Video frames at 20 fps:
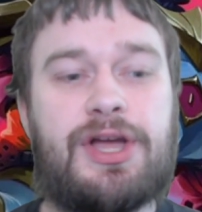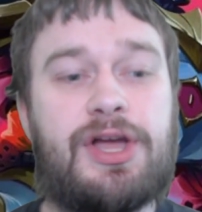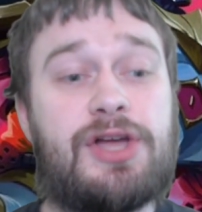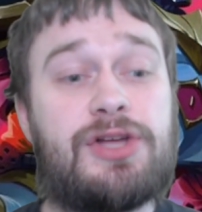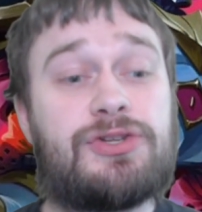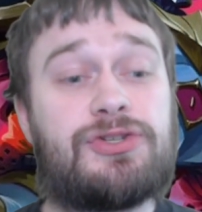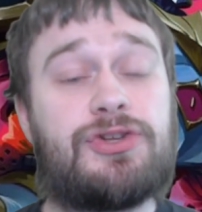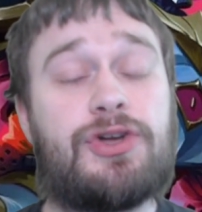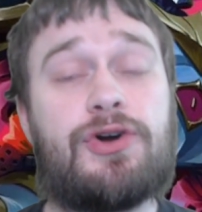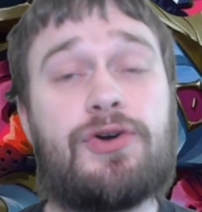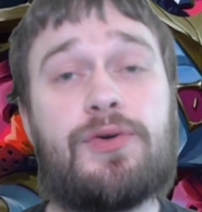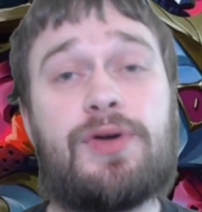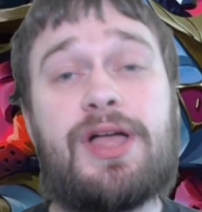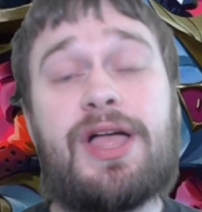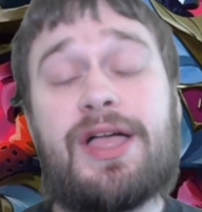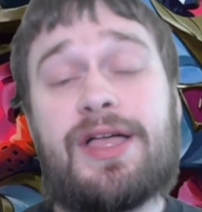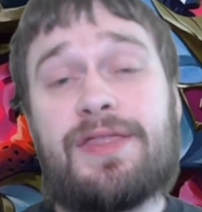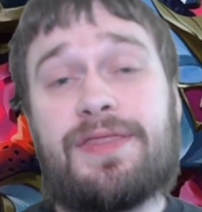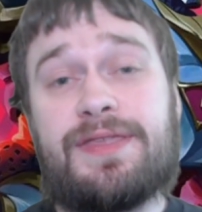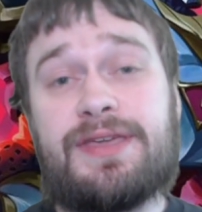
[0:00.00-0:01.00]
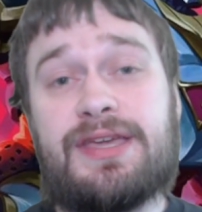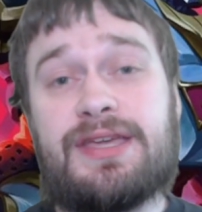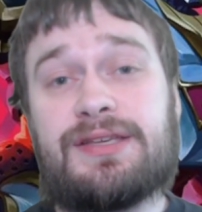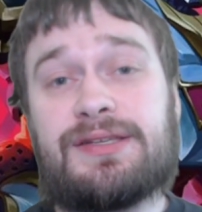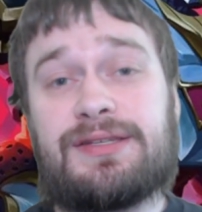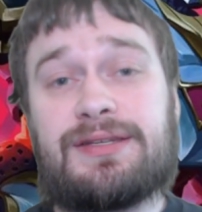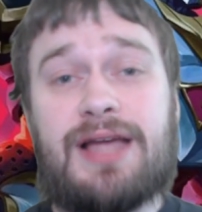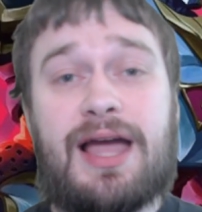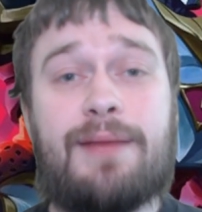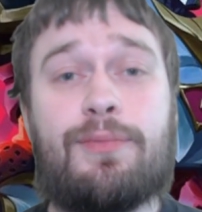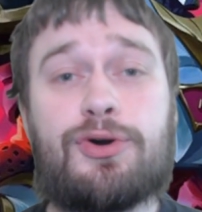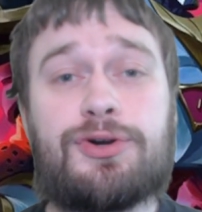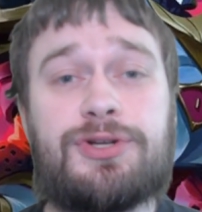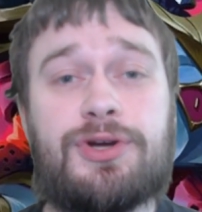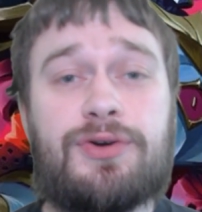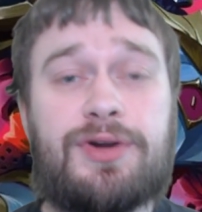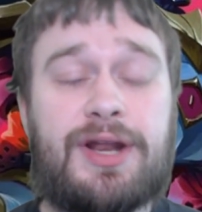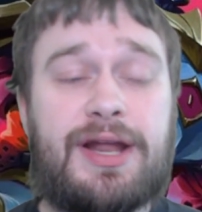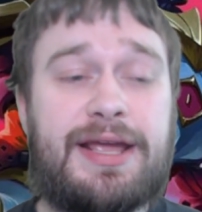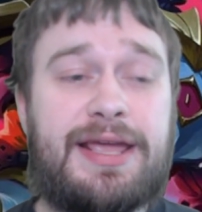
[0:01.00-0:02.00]
So, the Skyborn
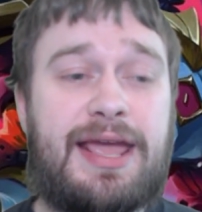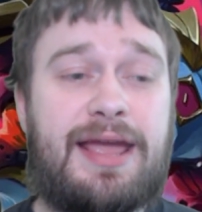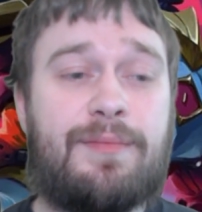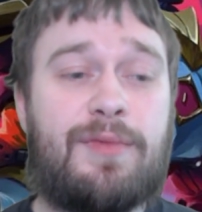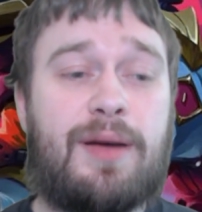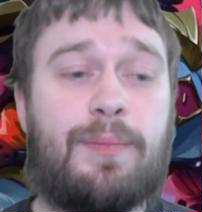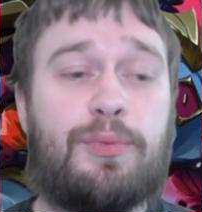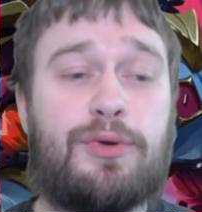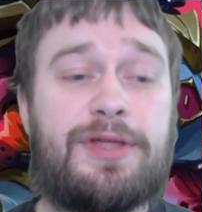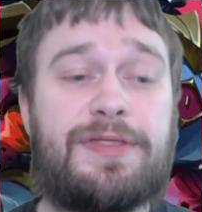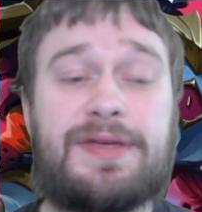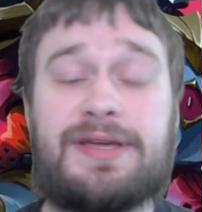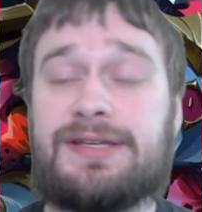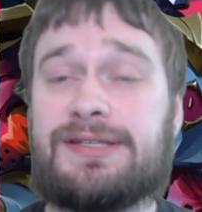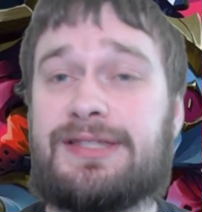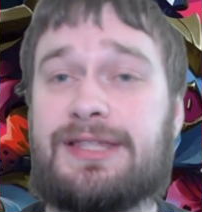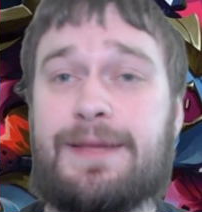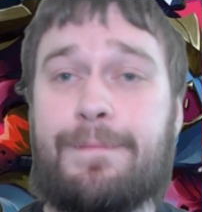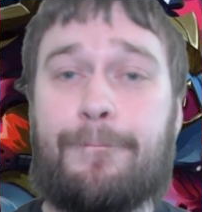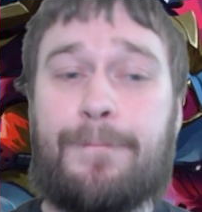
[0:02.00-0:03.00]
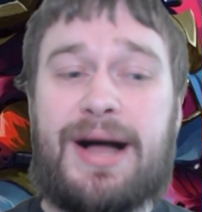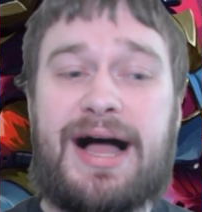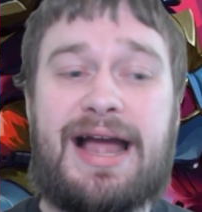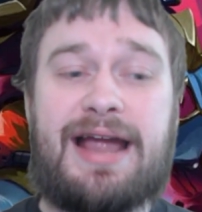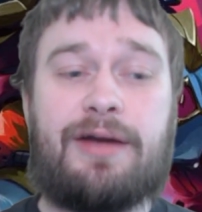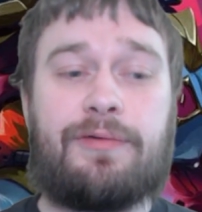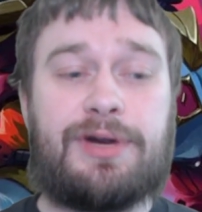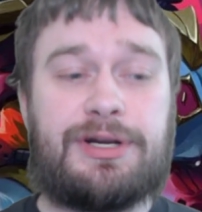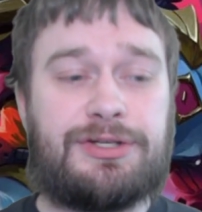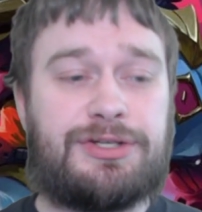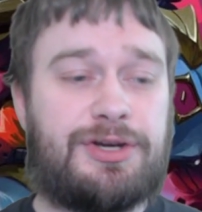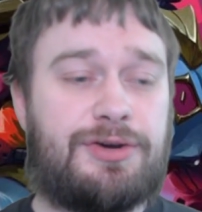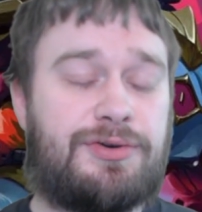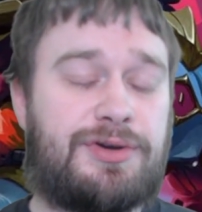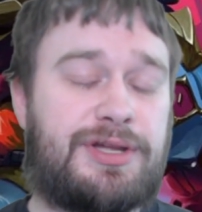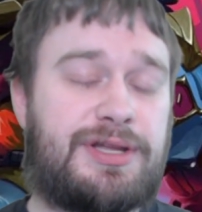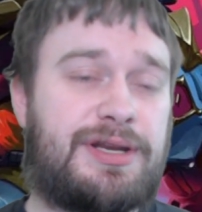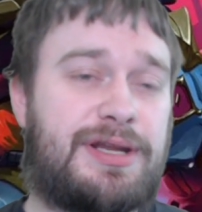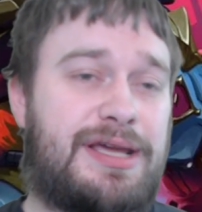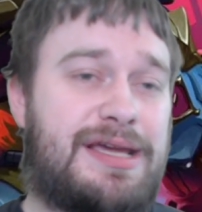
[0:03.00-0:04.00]
token I came up with is the Pirate
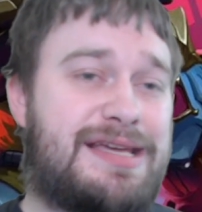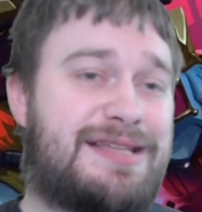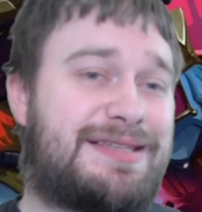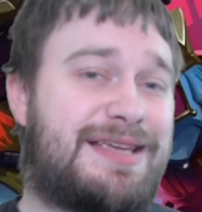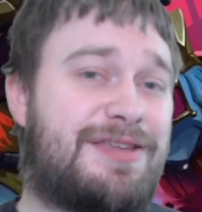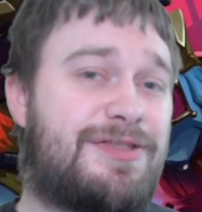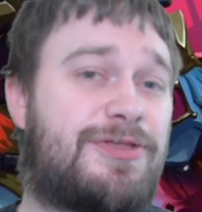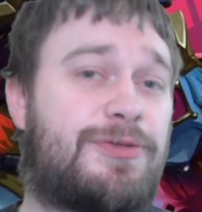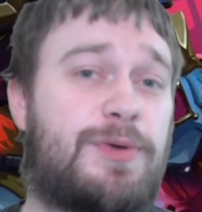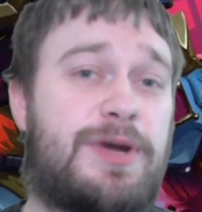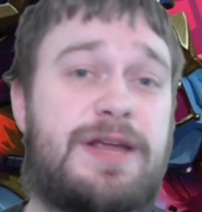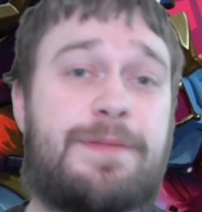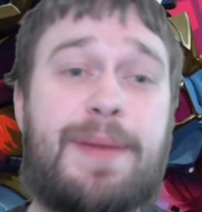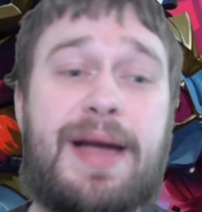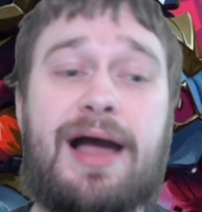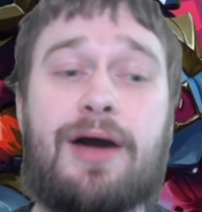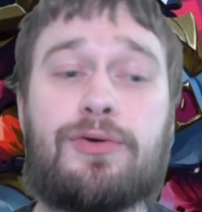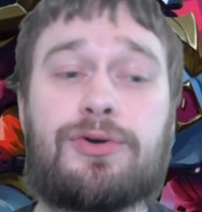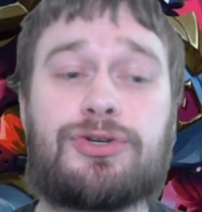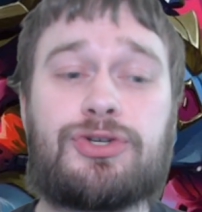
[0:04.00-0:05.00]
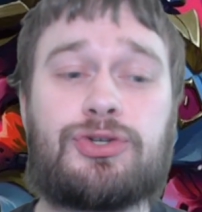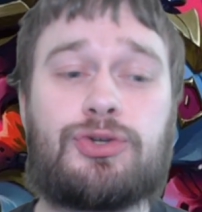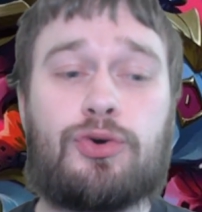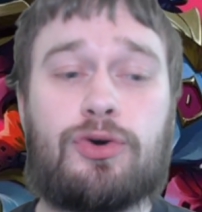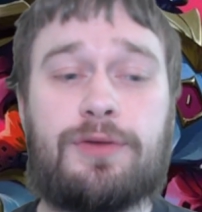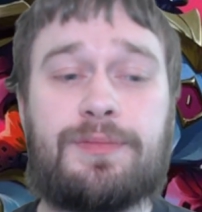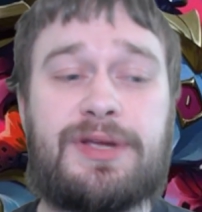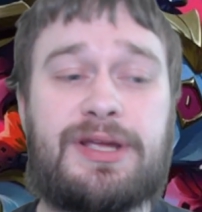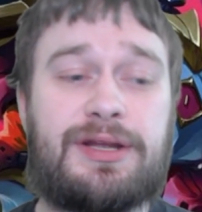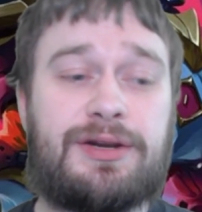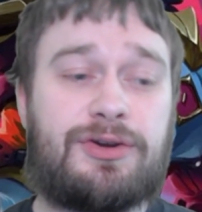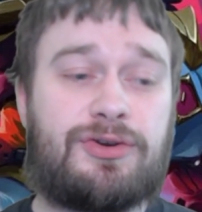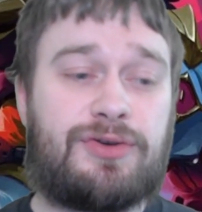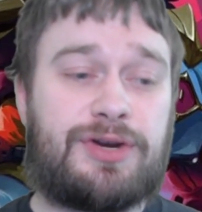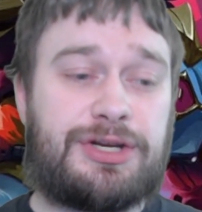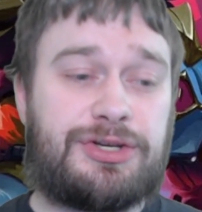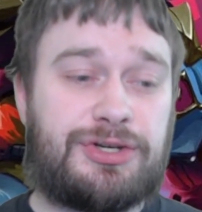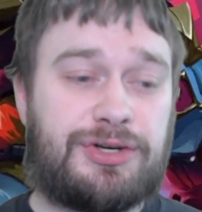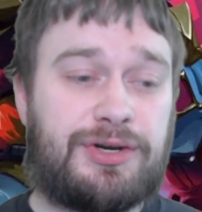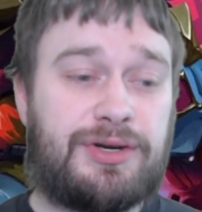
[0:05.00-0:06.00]
token. It's a 3-power Stormkin
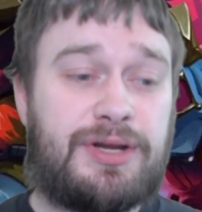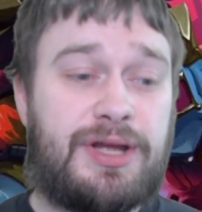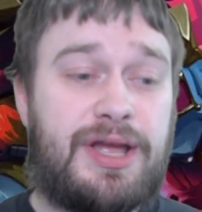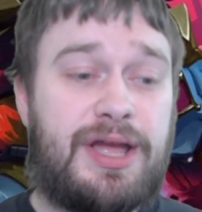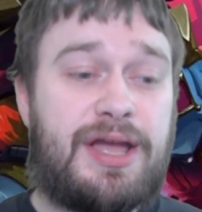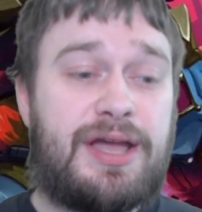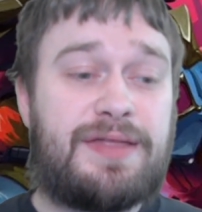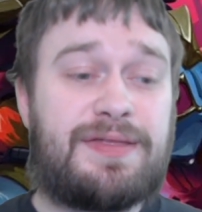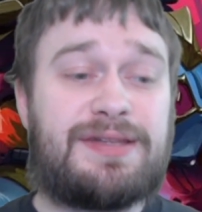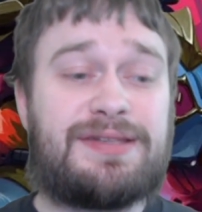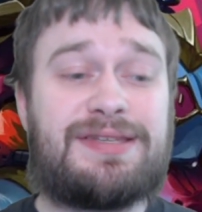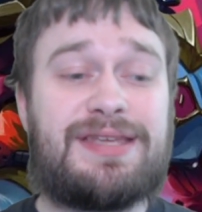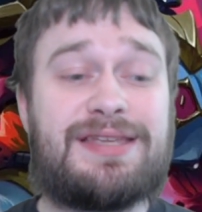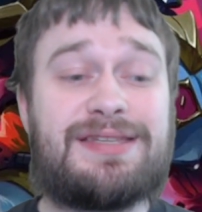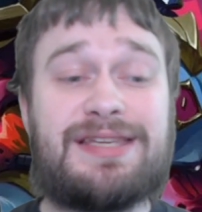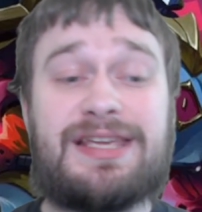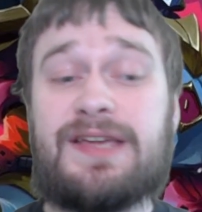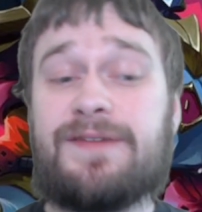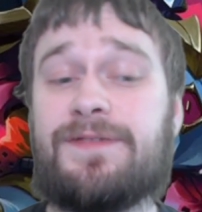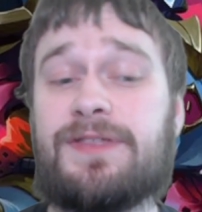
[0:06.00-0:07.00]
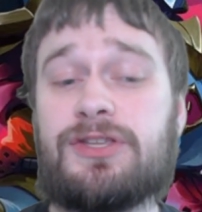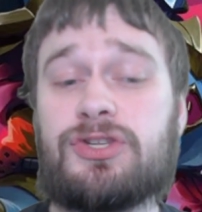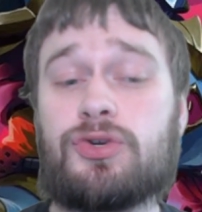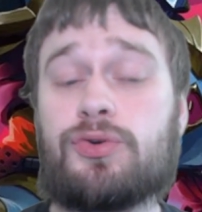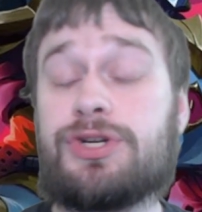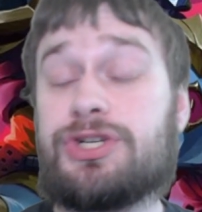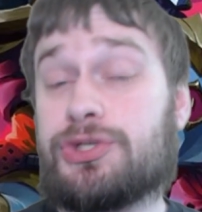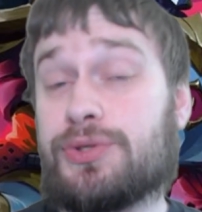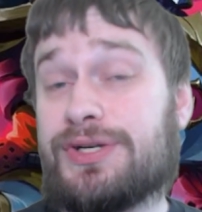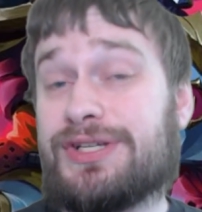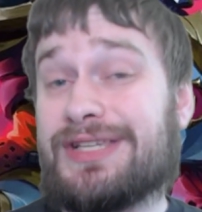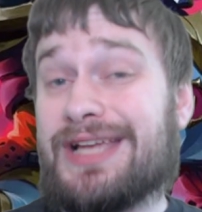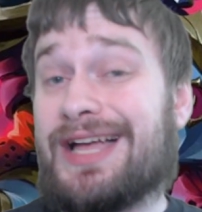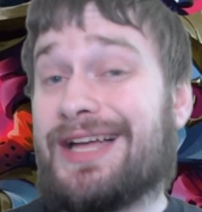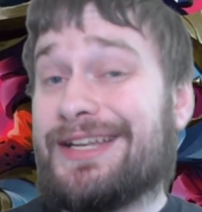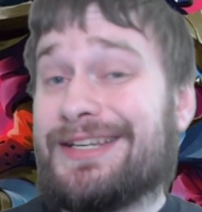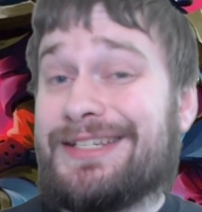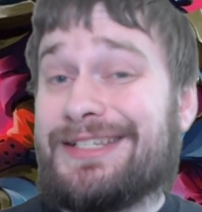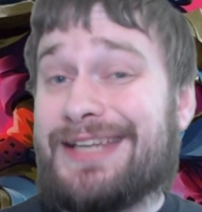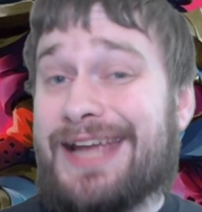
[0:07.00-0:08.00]
creature that says if this creature is
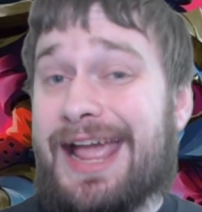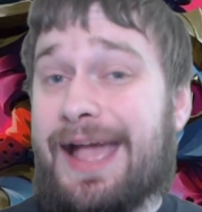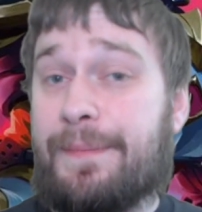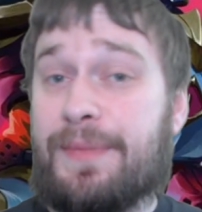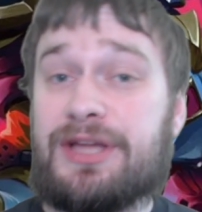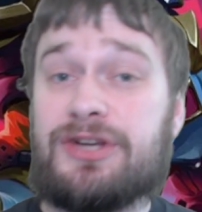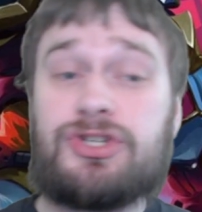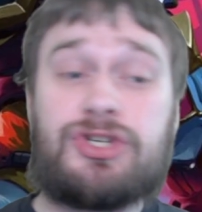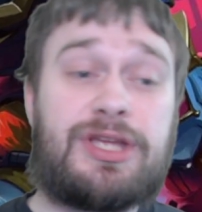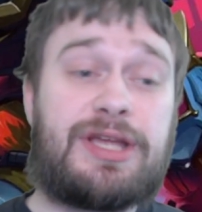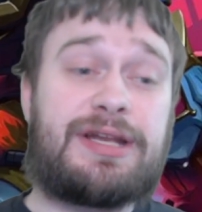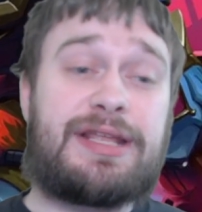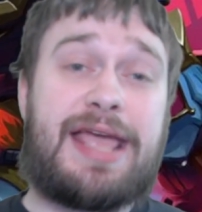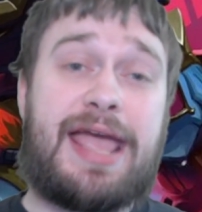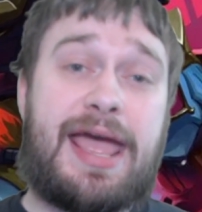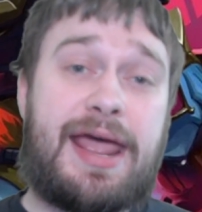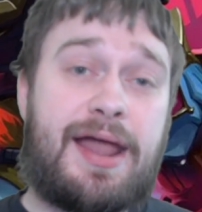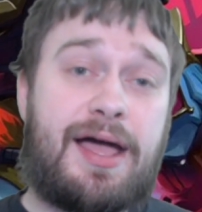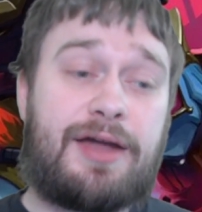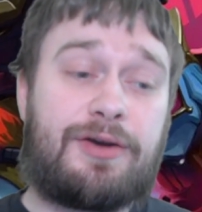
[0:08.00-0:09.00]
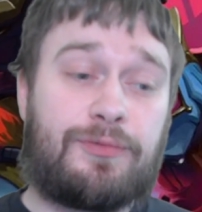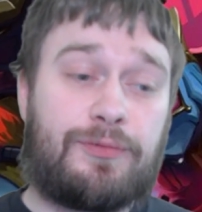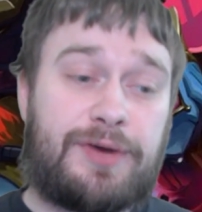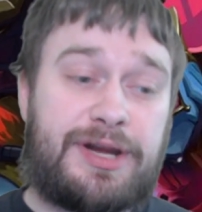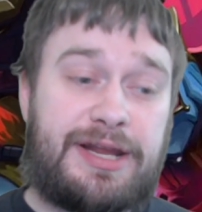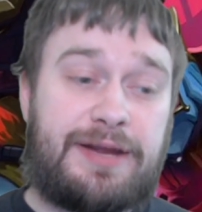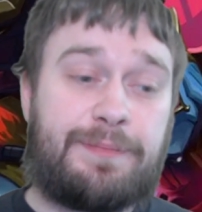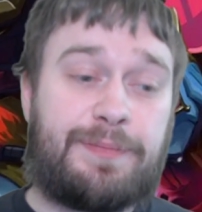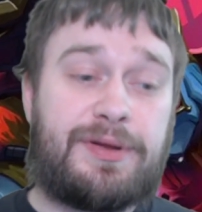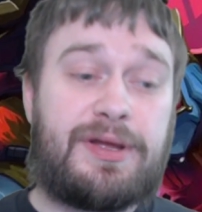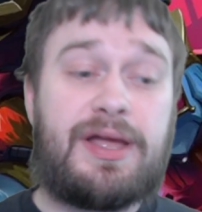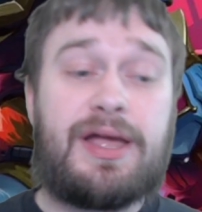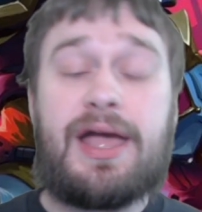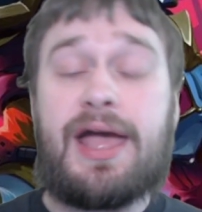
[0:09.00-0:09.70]
undamaged, it cannot reap.